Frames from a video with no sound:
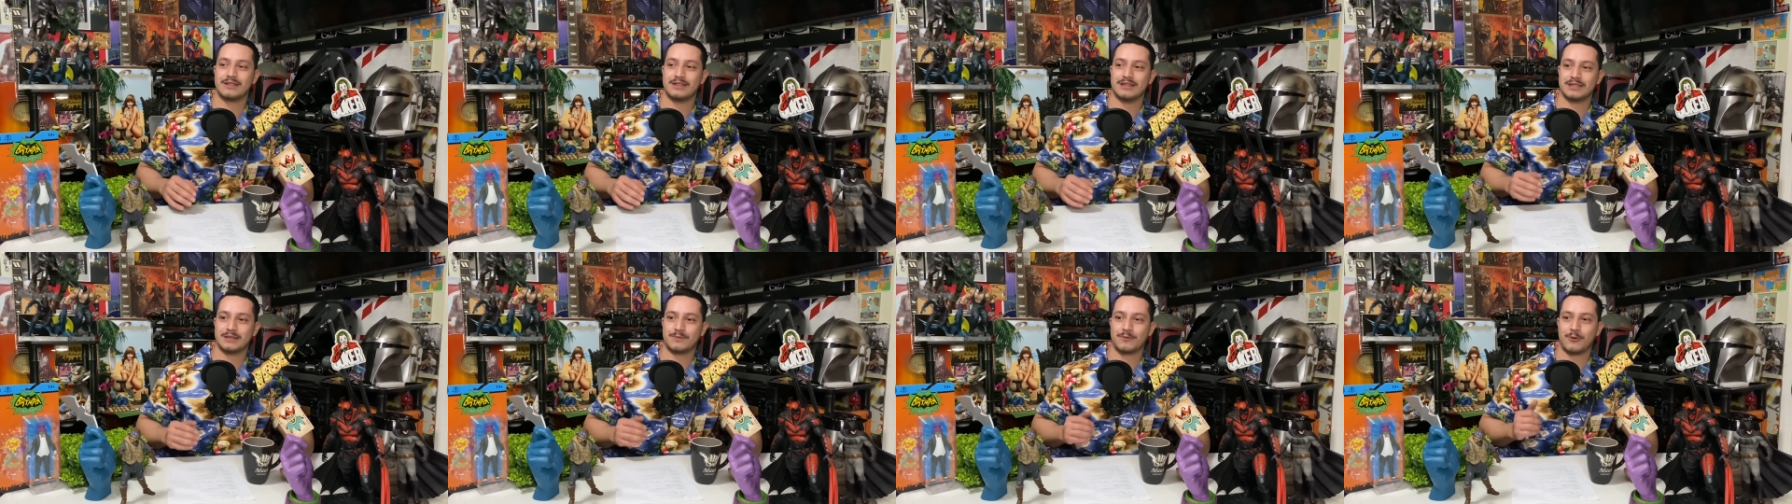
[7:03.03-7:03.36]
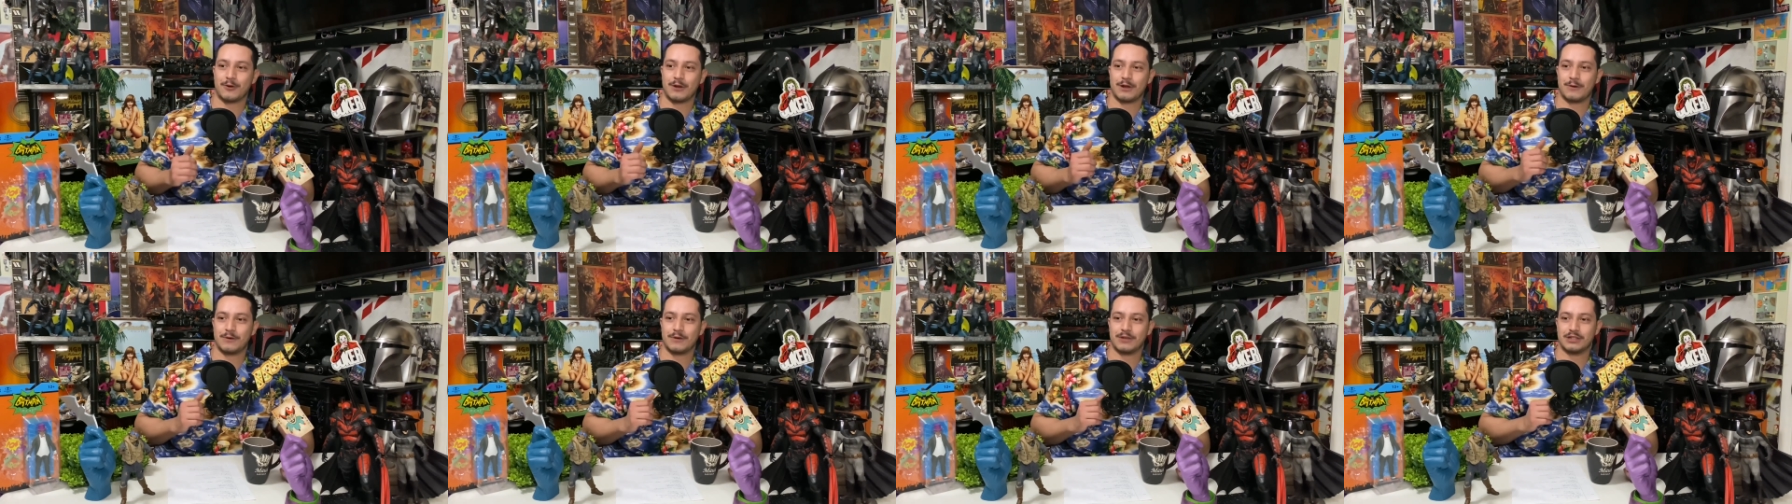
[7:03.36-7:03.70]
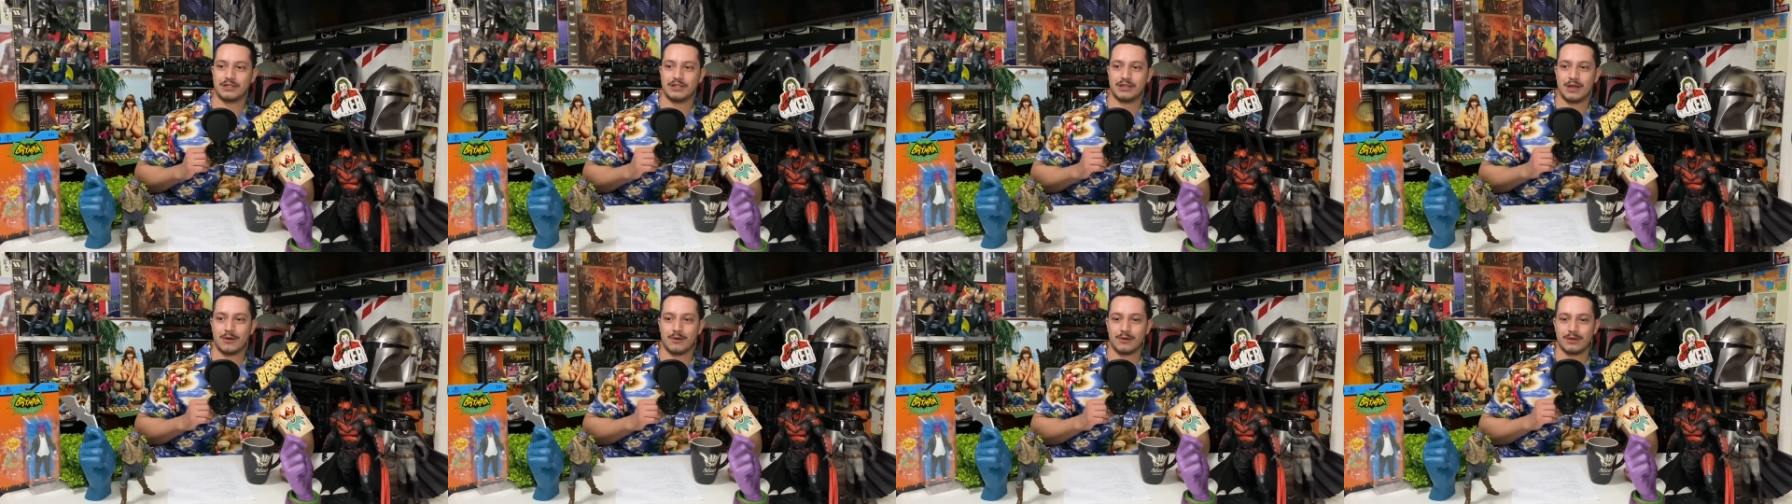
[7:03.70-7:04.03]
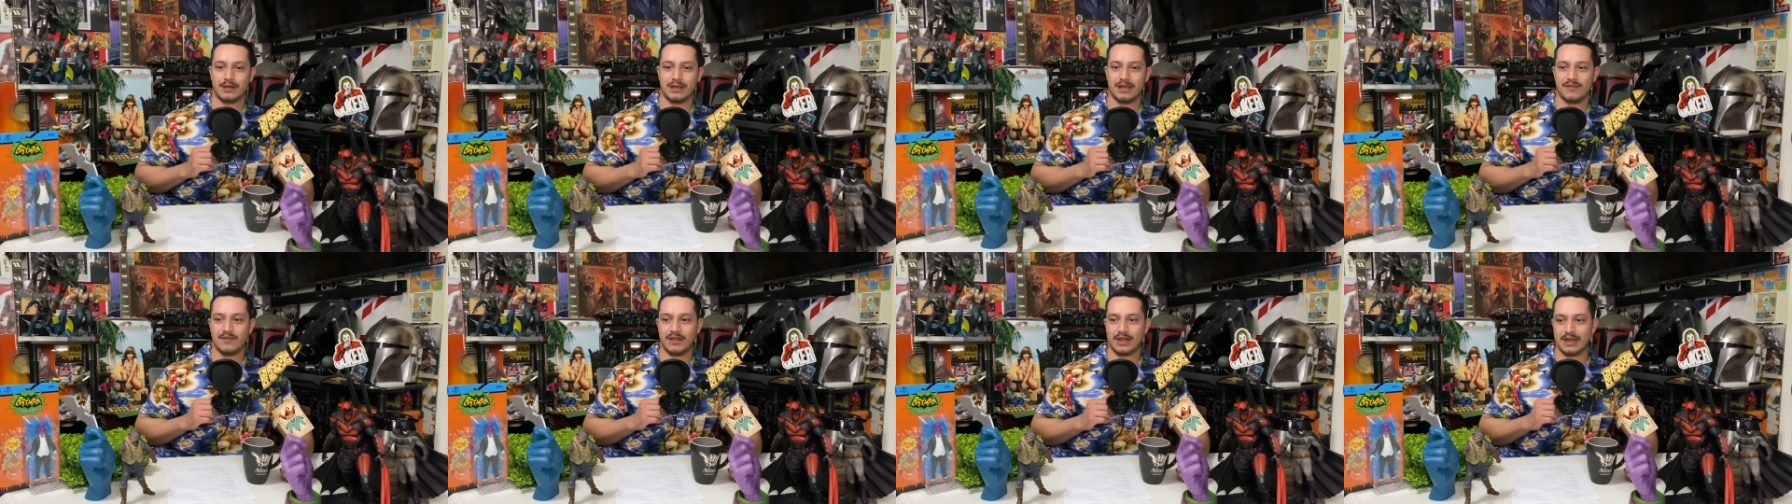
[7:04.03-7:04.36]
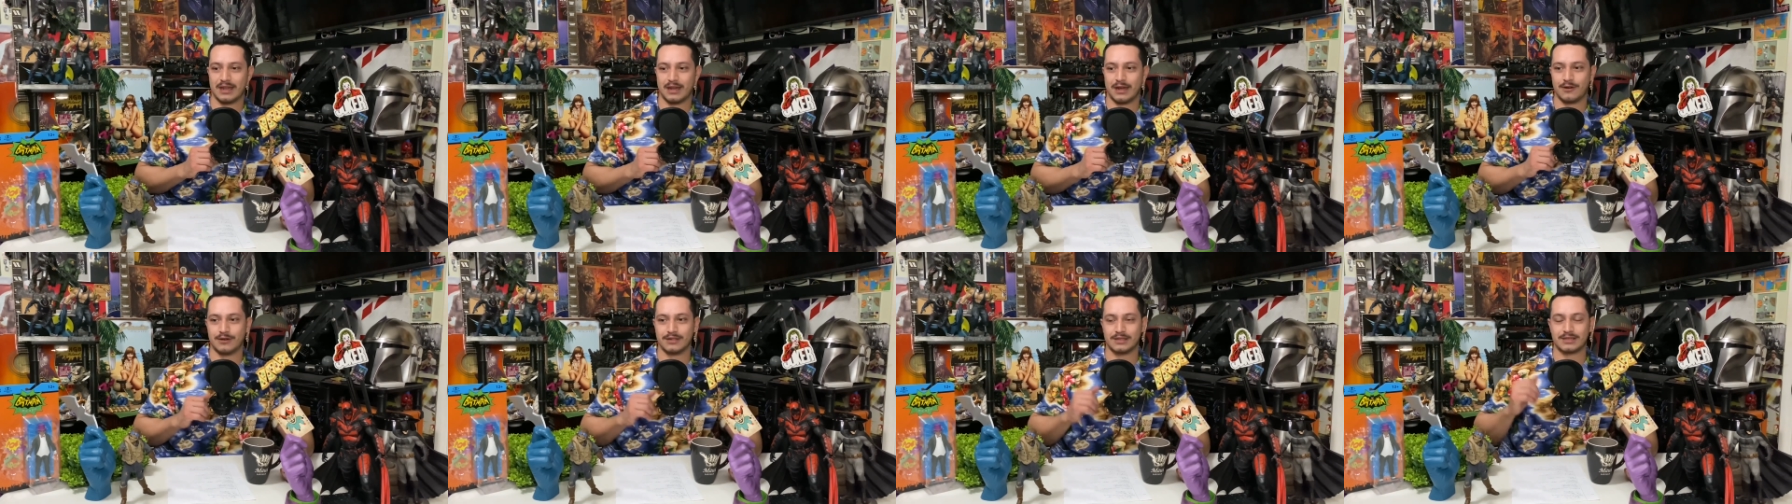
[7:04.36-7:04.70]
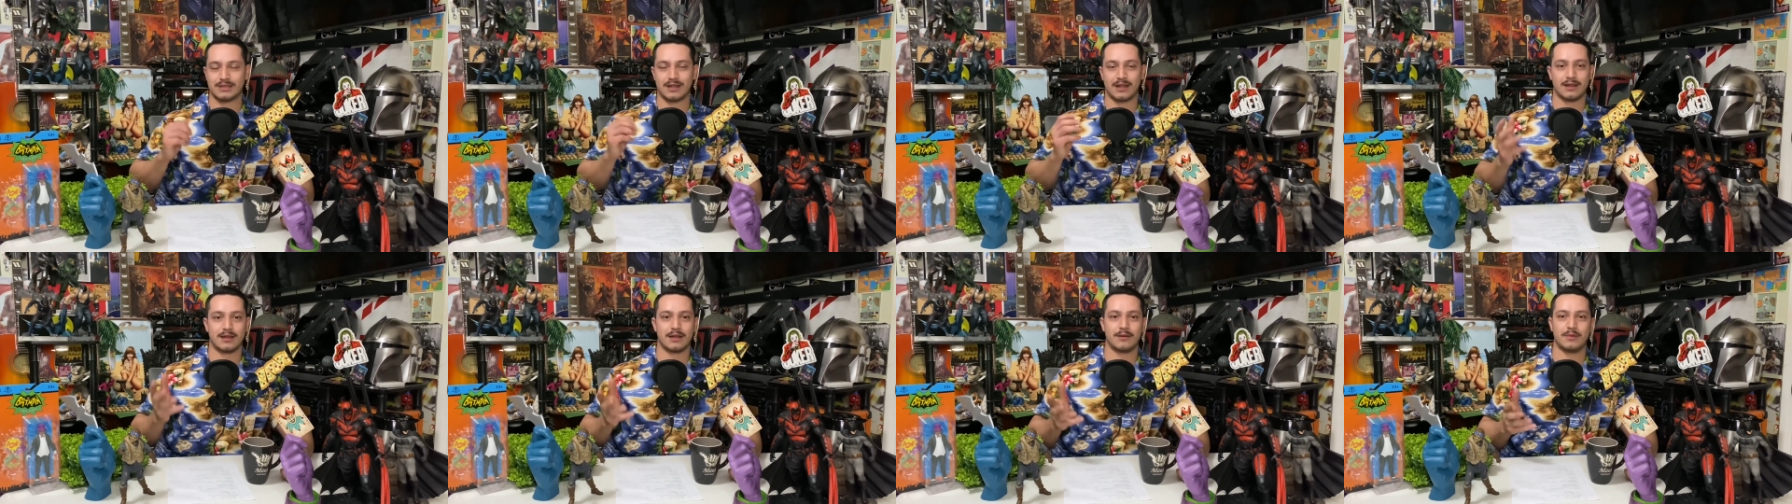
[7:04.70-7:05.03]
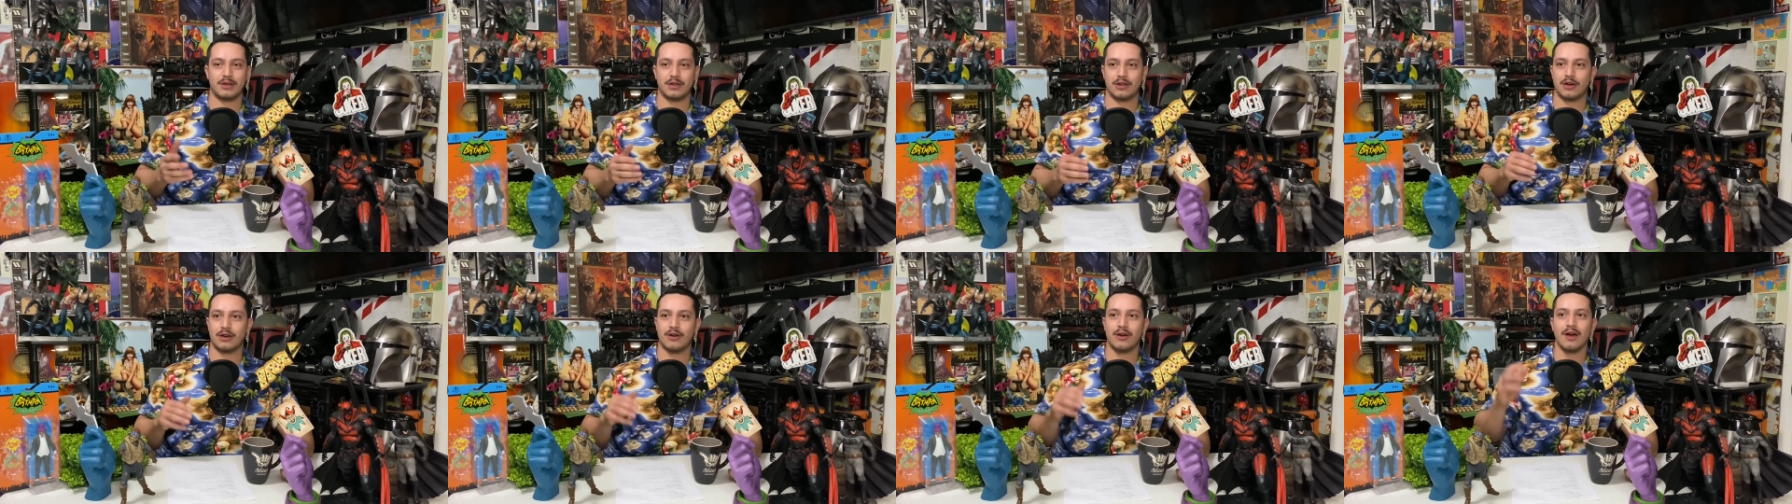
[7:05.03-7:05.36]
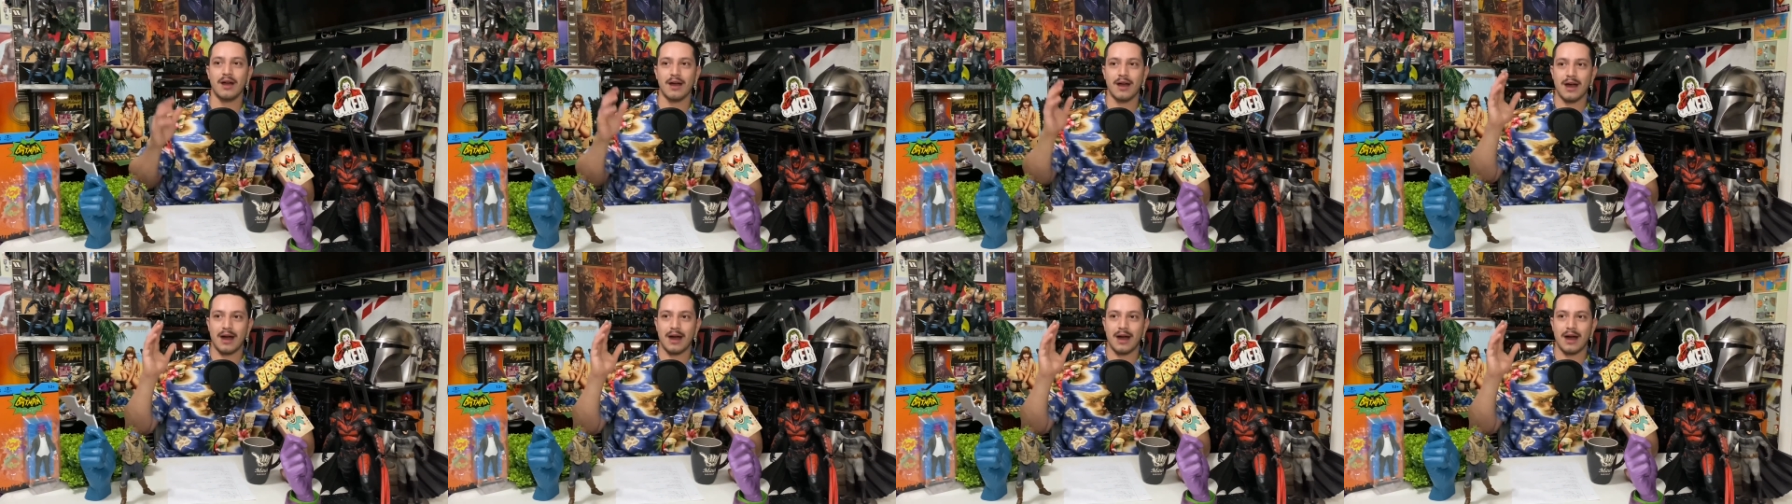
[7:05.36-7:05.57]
this morning when they were leaving, and I was telling them, you know,